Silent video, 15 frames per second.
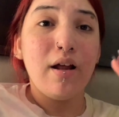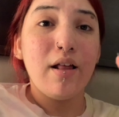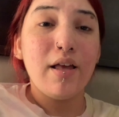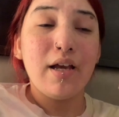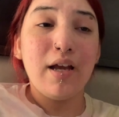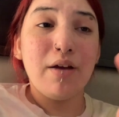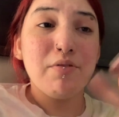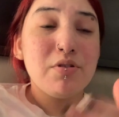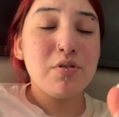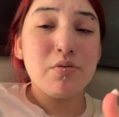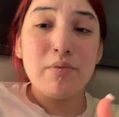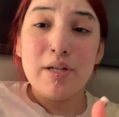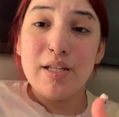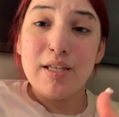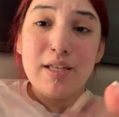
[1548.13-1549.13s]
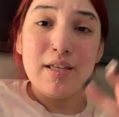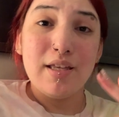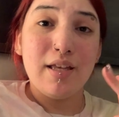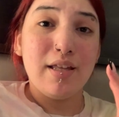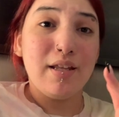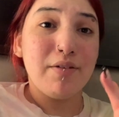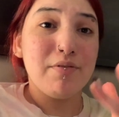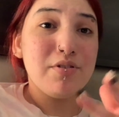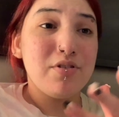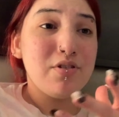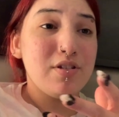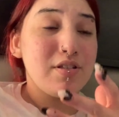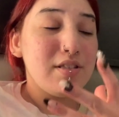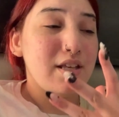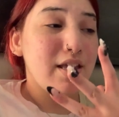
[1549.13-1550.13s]
like, I was sweating, and I was
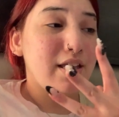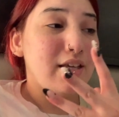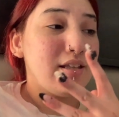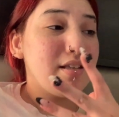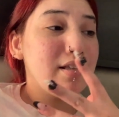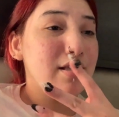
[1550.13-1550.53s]
just, like,